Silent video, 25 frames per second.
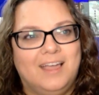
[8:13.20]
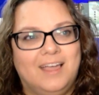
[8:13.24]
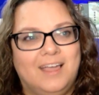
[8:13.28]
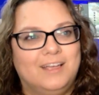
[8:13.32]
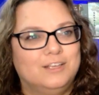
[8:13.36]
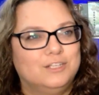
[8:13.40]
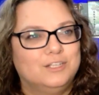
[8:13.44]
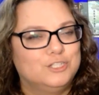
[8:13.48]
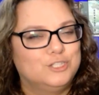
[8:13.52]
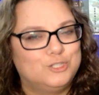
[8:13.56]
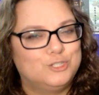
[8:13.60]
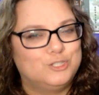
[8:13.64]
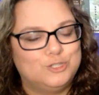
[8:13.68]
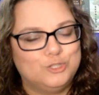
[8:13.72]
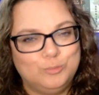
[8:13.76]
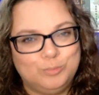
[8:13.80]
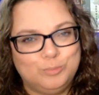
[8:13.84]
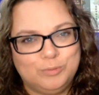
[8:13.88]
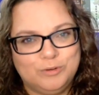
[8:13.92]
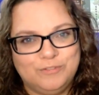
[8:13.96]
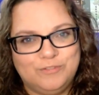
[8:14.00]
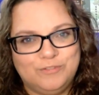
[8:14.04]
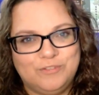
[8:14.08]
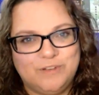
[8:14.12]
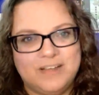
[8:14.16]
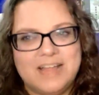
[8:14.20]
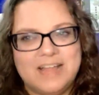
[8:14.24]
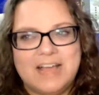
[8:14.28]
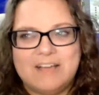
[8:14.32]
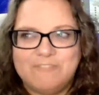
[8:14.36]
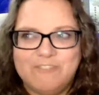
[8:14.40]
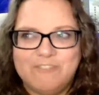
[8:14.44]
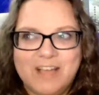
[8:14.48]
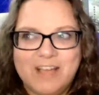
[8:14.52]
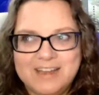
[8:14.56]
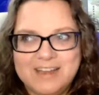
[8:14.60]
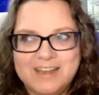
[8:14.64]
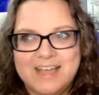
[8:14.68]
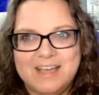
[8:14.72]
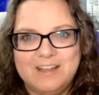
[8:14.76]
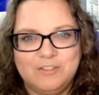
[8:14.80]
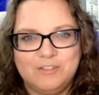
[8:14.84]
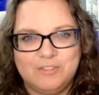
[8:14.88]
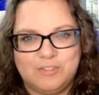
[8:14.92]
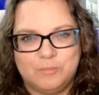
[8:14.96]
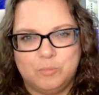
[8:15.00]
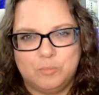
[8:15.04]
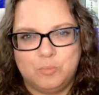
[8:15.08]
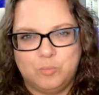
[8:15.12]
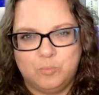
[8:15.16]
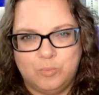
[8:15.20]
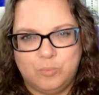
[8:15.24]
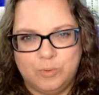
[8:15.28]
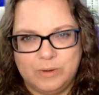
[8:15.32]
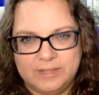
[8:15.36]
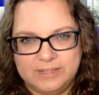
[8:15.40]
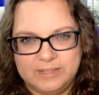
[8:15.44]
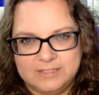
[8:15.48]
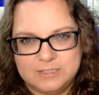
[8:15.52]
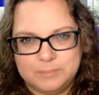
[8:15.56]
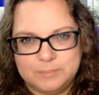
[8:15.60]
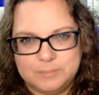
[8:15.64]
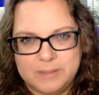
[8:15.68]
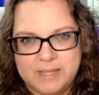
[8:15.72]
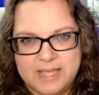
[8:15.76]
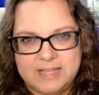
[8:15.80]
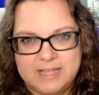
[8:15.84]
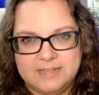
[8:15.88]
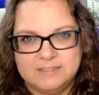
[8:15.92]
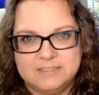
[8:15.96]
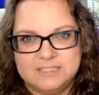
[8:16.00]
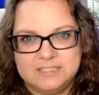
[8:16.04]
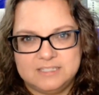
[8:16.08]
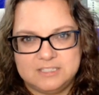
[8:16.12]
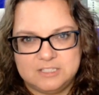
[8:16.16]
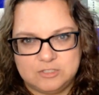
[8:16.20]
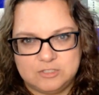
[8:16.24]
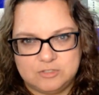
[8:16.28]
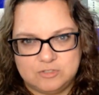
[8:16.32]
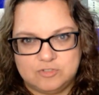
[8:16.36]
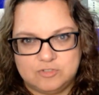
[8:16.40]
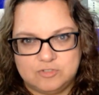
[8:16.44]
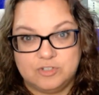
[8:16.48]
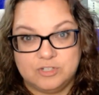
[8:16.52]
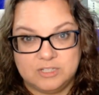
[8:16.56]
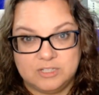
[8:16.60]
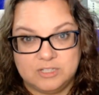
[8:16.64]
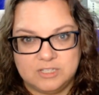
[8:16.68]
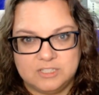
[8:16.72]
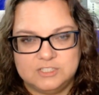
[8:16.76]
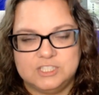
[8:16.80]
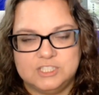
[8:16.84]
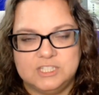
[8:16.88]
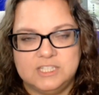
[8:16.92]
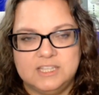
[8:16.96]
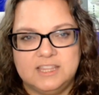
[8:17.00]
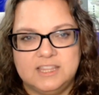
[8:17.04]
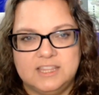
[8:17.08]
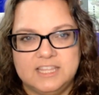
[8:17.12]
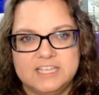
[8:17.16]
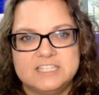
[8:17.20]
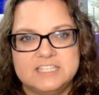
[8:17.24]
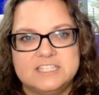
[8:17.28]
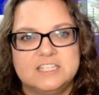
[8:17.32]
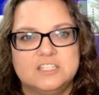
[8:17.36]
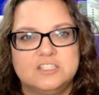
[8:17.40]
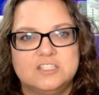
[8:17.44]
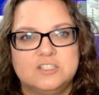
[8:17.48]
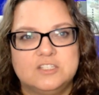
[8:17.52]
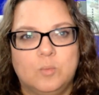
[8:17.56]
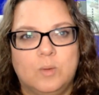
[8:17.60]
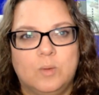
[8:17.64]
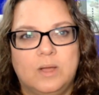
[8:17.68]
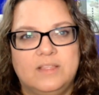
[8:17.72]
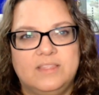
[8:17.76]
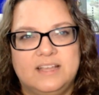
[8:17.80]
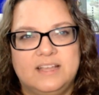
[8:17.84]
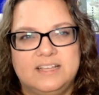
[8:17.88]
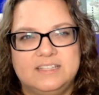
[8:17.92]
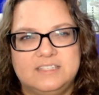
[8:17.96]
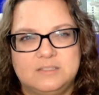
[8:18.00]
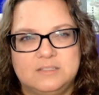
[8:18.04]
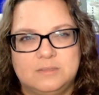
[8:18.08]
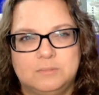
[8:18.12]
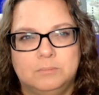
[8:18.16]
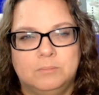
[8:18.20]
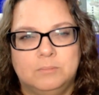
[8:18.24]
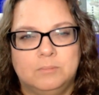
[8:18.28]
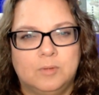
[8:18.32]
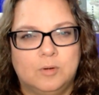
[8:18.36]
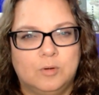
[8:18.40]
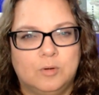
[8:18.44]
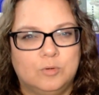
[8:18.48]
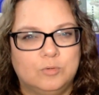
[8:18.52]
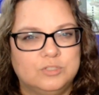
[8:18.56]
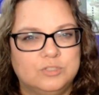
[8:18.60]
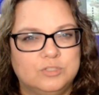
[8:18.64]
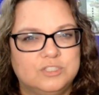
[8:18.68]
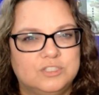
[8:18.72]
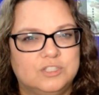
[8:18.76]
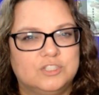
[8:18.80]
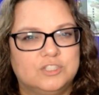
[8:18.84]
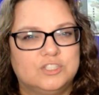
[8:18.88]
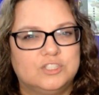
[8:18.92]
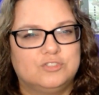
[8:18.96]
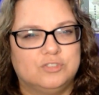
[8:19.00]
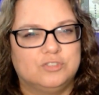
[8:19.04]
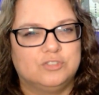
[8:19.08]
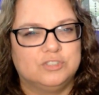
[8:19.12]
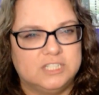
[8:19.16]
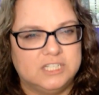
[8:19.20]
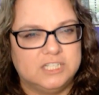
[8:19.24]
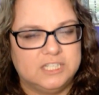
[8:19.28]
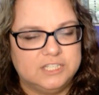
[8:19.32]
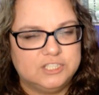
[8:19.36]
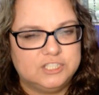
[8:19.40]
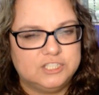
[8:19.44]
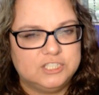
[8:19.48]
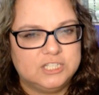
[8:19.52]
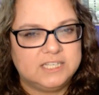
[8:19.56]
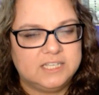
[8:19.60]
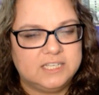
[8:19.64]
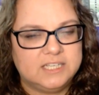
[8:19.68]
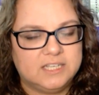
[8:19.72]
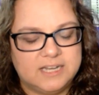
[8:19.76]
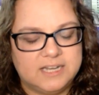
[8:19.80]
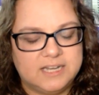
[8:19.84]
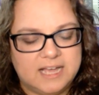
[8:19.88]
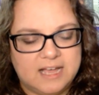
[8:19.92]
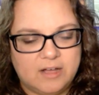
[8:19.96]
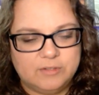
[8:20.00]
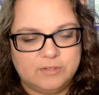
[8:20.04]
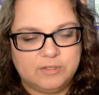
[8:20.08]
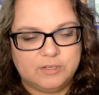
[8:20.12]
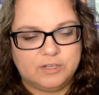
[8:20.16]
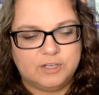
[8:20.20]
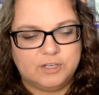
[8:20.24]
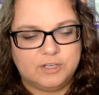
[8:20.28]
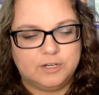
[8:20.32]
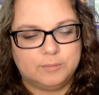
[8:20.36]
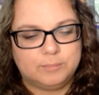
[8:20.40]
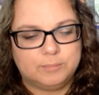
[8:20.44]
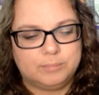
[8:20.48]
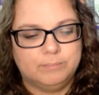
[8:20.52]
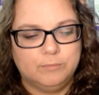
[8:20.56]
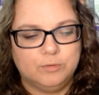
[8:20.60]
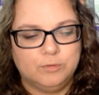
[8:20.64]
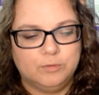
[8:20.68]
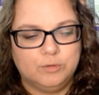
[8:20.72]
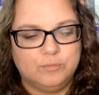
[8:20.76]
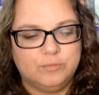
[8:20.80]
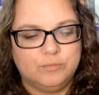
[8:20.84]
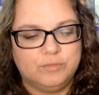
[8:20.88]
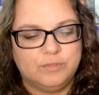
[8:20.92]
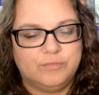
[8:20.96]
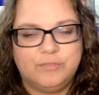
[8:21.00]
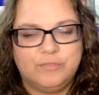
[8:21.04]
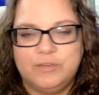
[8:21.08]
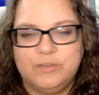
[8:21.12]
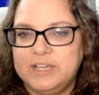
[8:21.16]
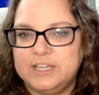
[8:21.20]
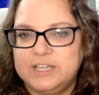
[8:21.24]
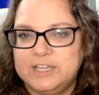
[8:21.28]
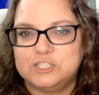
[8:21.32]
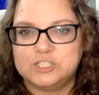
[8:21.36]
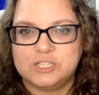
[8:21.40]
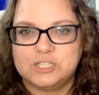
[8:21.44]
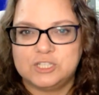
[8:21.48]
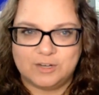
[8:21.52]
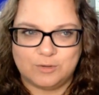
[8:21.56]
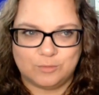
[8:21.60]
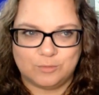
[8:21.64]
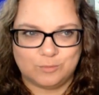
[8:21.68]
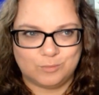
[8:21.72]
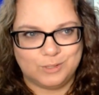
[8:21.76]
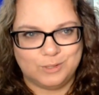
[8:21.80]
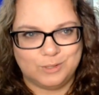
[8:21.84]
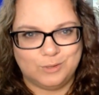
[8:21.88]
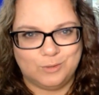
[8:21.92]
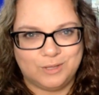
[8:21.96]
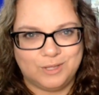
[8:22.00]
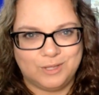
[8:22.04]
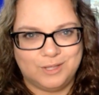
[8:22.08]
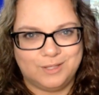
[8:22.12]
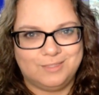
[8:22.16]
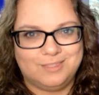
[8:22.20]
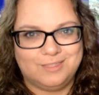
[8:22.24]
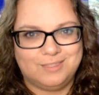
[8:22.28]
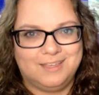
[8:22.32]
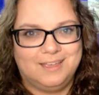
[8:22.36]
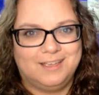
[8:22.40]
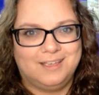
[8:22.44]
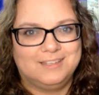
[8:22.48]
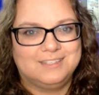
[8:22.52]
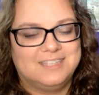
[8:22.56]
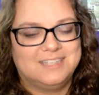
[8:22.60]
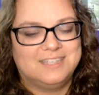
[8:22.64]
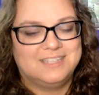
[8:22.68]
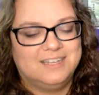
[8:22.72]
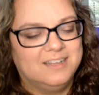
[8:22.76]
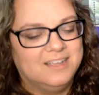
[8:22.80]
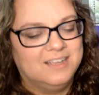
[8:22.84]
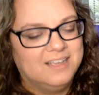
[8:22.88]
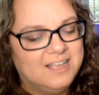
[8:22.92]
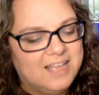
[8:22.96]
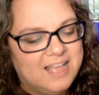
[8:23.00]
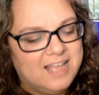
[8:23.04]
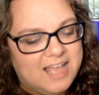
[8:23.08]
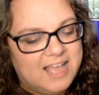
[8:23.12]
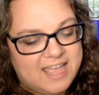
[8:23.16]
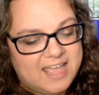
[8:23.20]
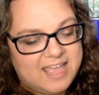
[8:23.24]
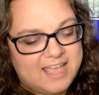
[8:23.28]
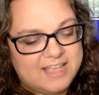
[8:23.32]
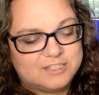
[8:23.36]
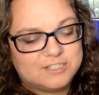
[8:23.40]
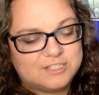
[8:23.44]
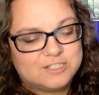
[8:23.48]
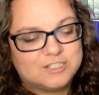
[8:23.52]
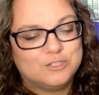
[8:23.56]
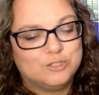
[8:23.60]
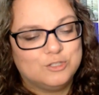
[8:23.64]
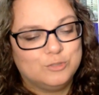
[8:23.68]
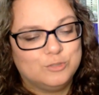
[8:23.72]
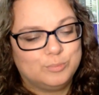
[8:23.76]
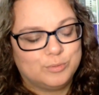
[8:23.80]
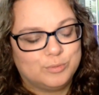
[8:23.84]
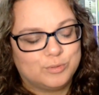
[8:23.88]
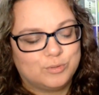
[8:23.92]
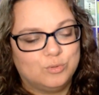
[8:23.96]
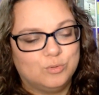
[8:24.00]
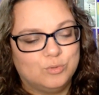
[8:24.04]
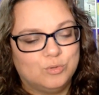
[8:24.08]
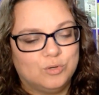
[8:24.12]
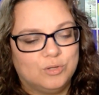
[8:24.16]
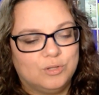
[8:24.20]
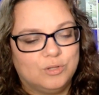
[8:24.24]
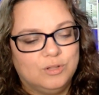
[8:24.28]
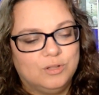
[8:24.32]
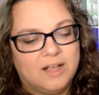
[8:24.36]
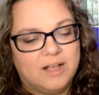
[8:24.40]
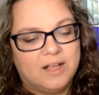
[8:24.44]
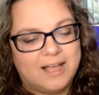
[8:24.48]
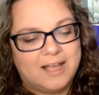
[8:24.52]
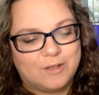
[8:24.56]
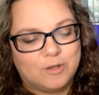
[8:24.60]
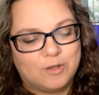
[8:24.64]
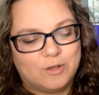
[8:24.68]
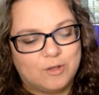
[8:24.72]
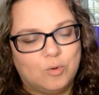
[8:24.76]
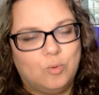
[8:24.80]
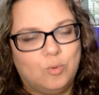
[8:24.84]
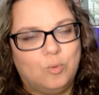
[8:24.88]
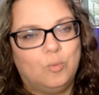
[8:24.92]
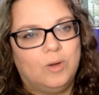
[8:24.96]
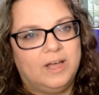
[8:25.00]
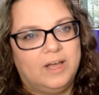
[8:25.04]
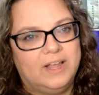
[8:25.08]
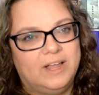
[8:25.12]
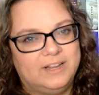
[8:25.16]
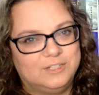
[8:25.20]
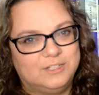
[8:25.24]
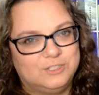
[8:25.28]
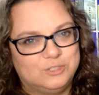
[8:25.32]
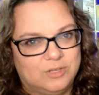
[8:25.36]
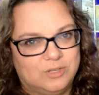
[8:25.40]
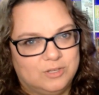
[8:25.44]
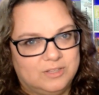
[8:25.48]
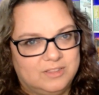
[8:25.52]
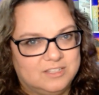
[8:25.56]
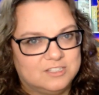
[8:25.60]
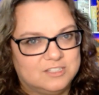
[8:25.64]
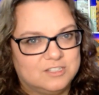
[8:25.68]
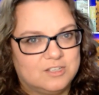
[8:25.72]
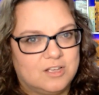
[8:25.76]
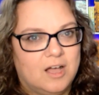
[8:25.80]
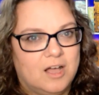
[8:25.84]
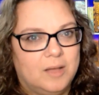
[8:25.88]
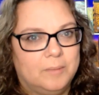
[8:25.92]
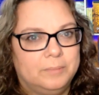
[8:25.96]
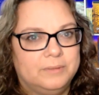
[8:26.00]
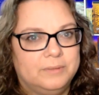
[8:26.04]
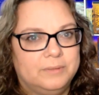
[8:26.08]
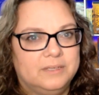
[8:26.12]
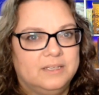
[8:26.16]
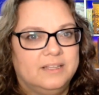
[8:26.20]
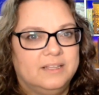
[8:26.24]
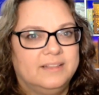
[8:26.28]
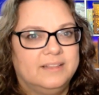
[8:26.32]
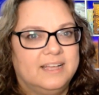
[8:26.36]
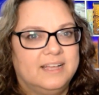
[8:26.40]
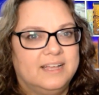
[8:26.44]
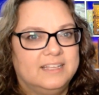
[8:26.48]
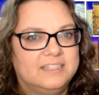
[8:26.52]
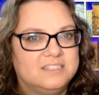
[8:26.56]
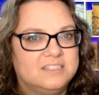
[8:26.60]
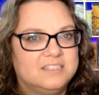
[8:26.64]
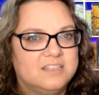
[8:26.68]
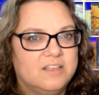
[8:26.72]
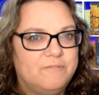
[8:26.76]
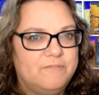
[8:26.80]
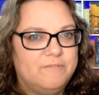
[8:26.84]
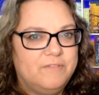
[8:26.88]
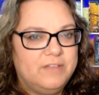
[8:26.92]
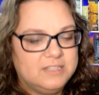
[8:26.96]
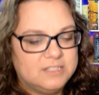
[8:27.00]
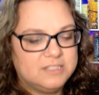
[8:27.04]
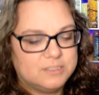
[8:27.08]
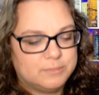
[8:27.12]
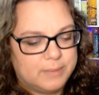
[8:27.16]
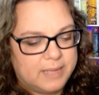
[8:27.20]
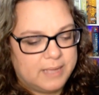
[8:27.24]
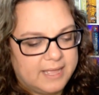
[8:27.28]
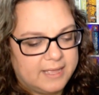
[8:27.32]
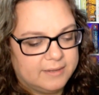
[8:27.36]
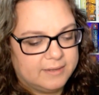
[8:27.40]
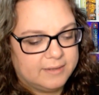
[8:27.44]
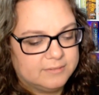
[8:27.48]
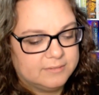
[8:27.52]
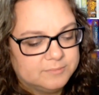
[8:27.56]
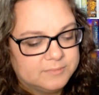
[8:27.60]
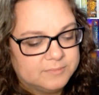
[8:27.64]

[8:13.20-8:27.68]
Super fun. I find out of the Wingspan trilogy, this is the one that's most strategic and how you're going to move the fish, kind of relocate things. And it's super cool. I quite enjoy this copy, and that's Finspan.